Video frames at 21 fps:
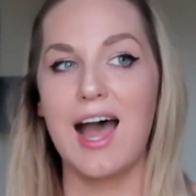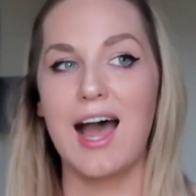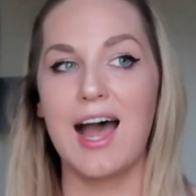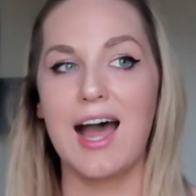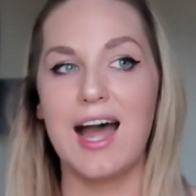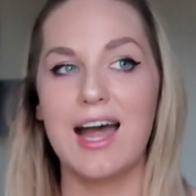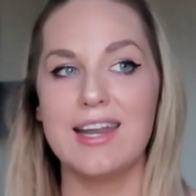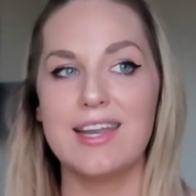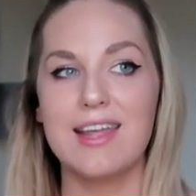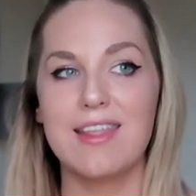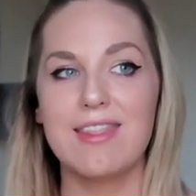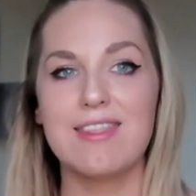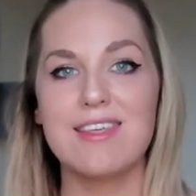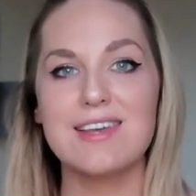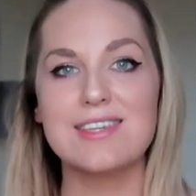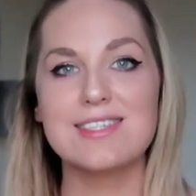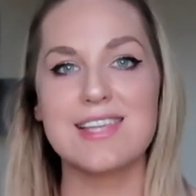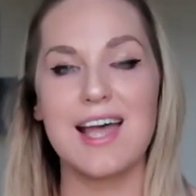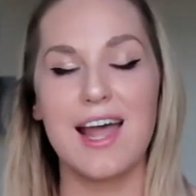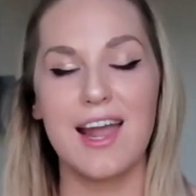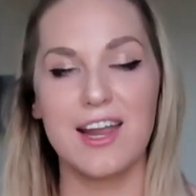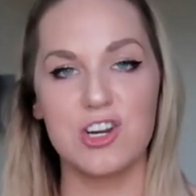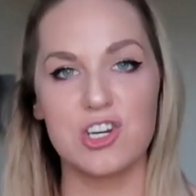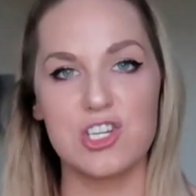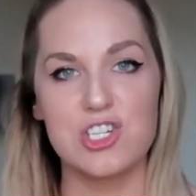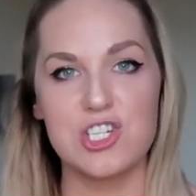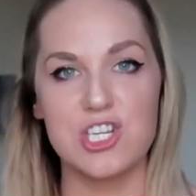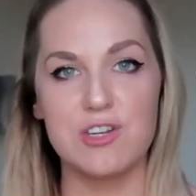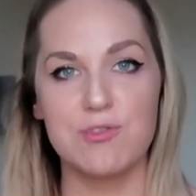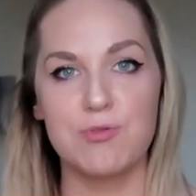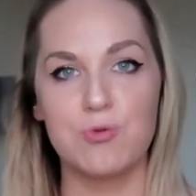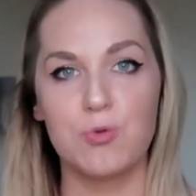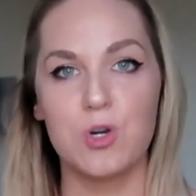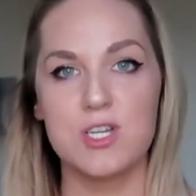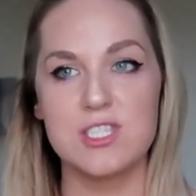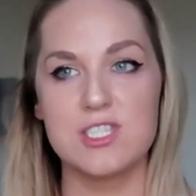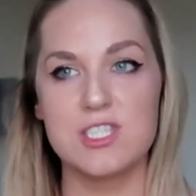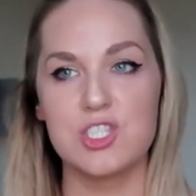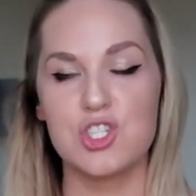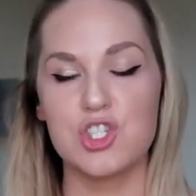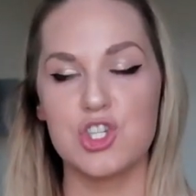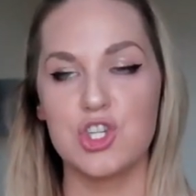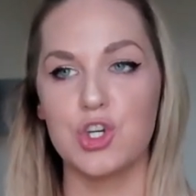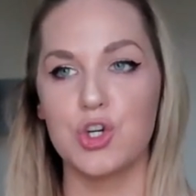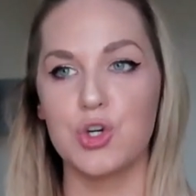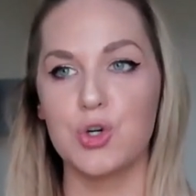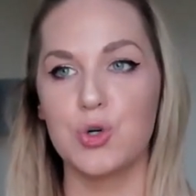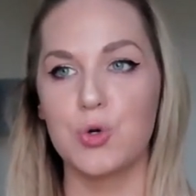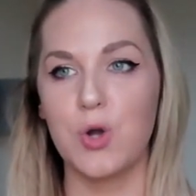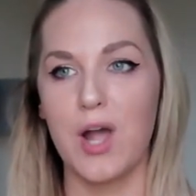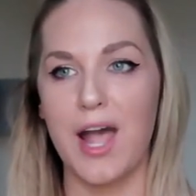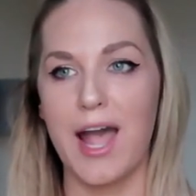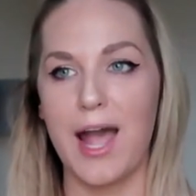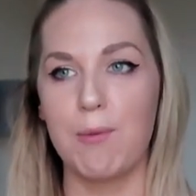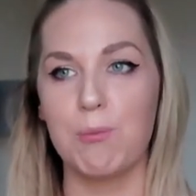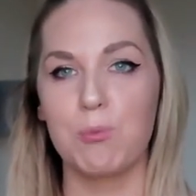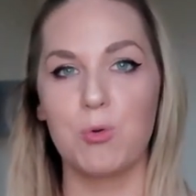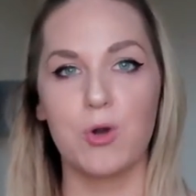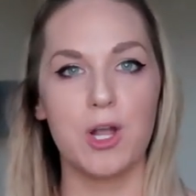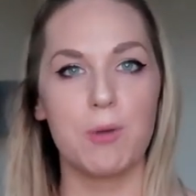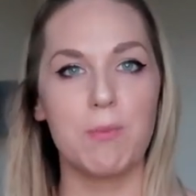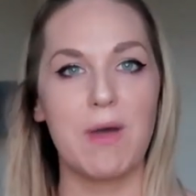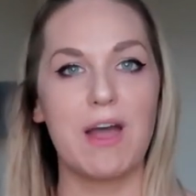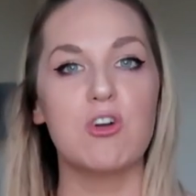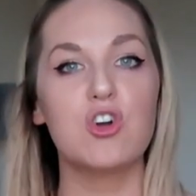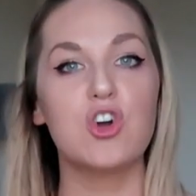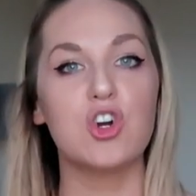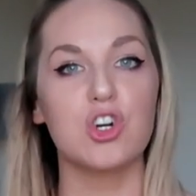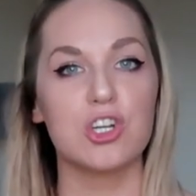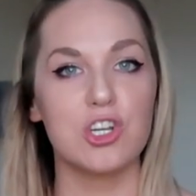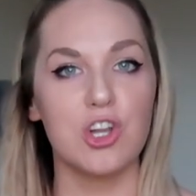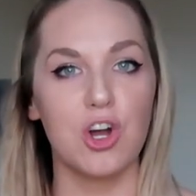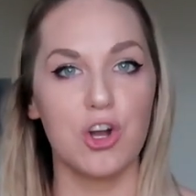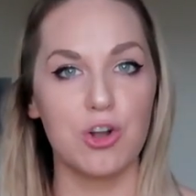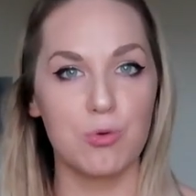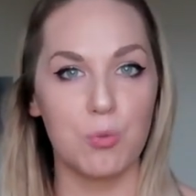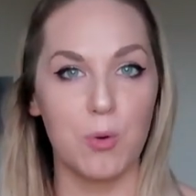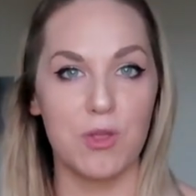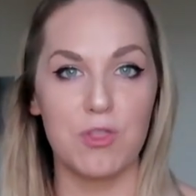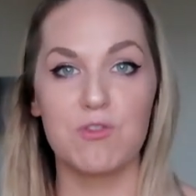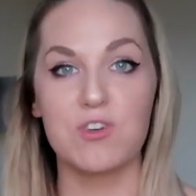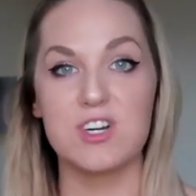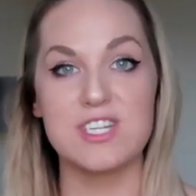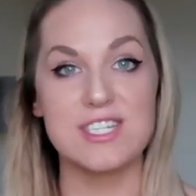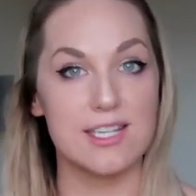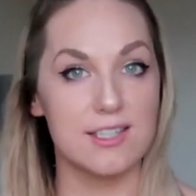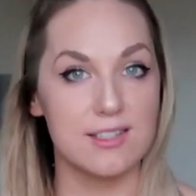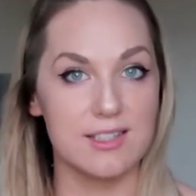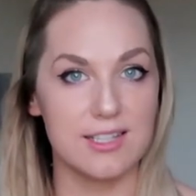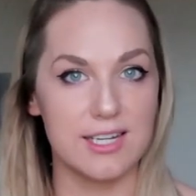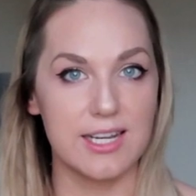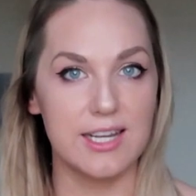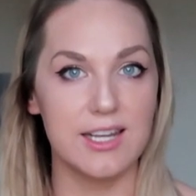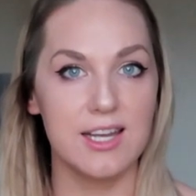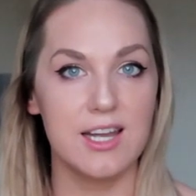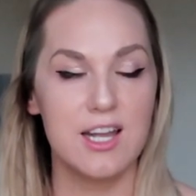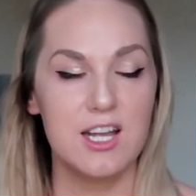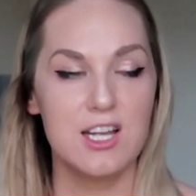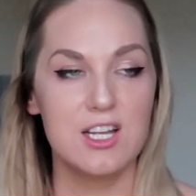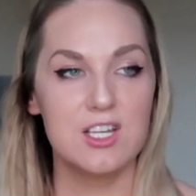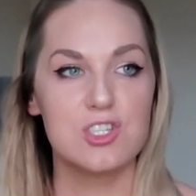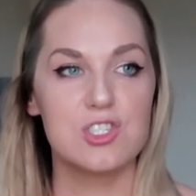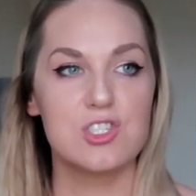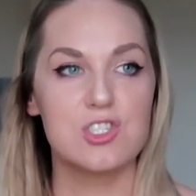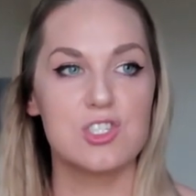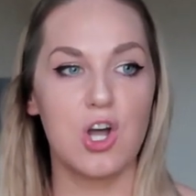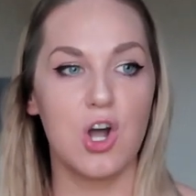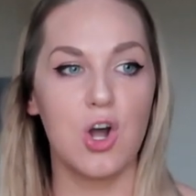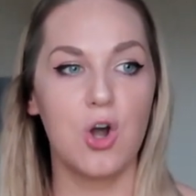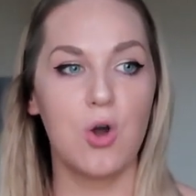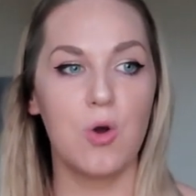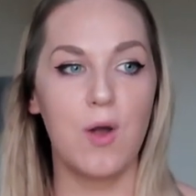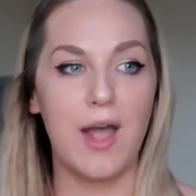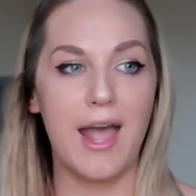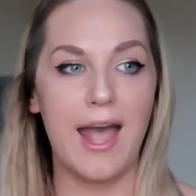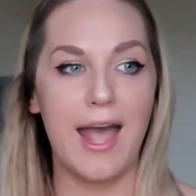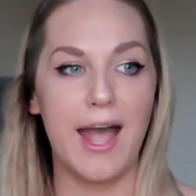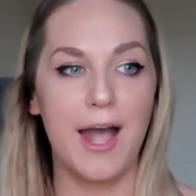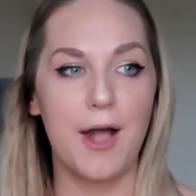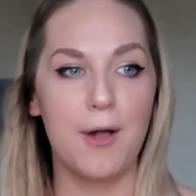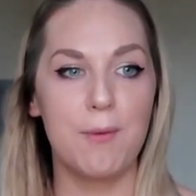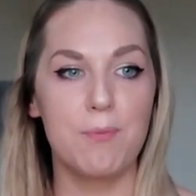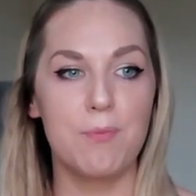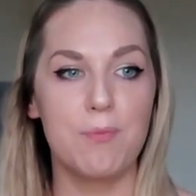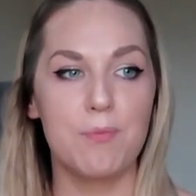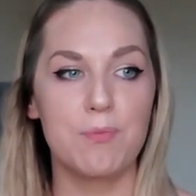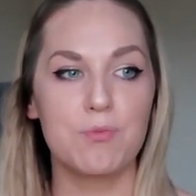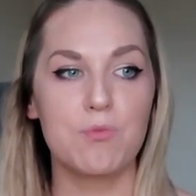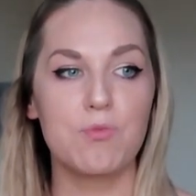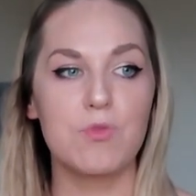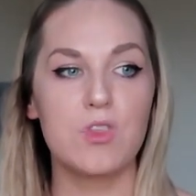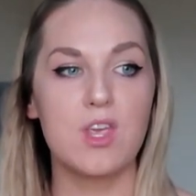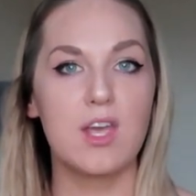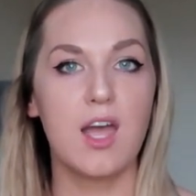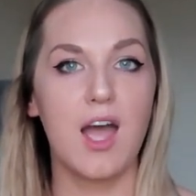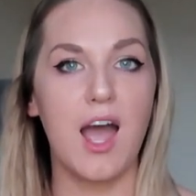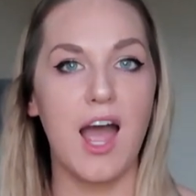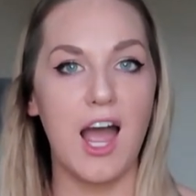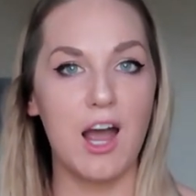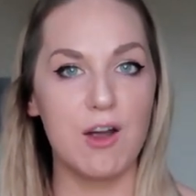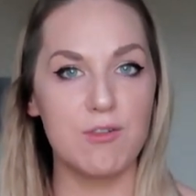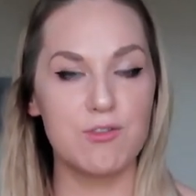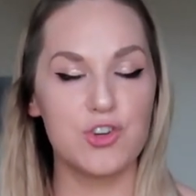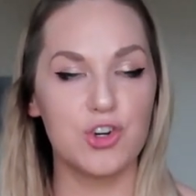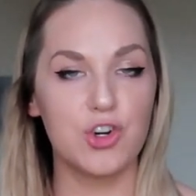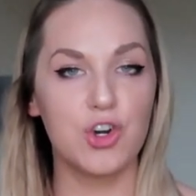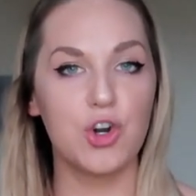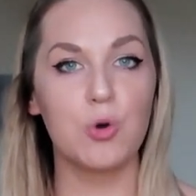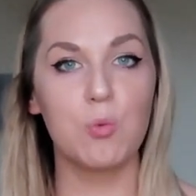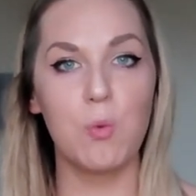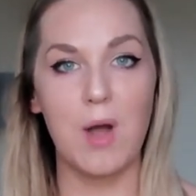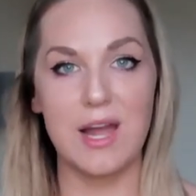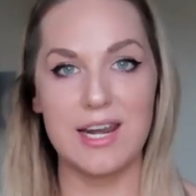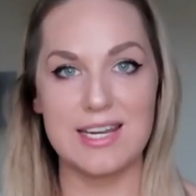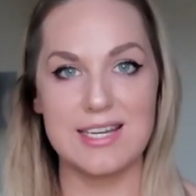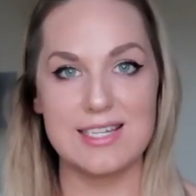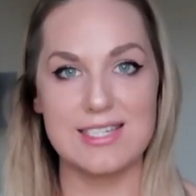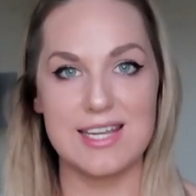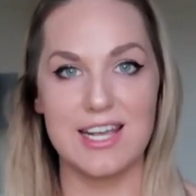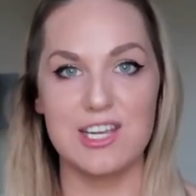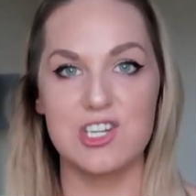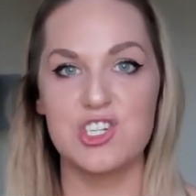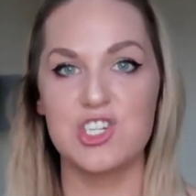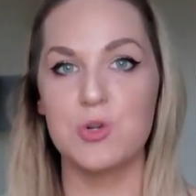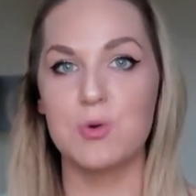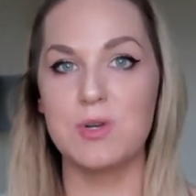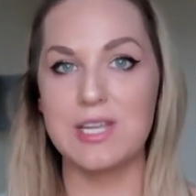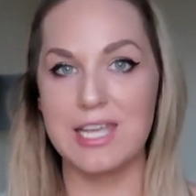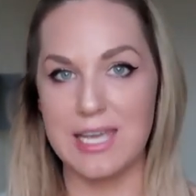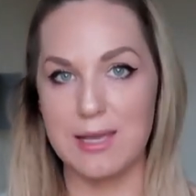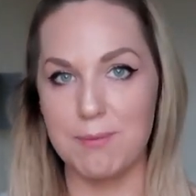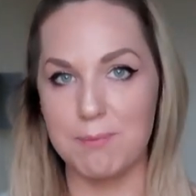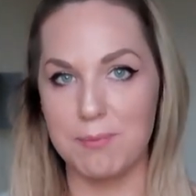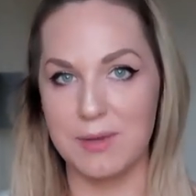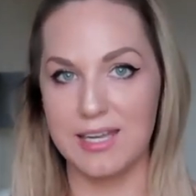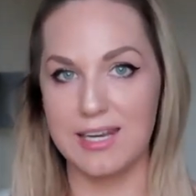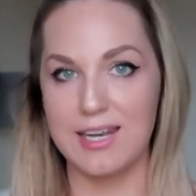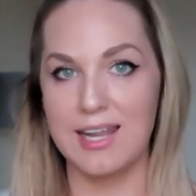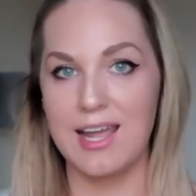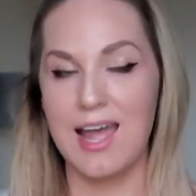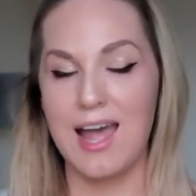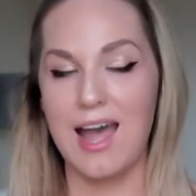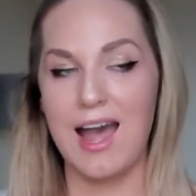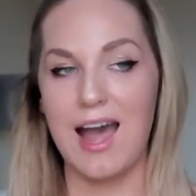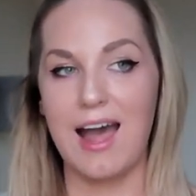And this handkerchief was to bring about good luck with fertility. So after her wedding day, she would keep it.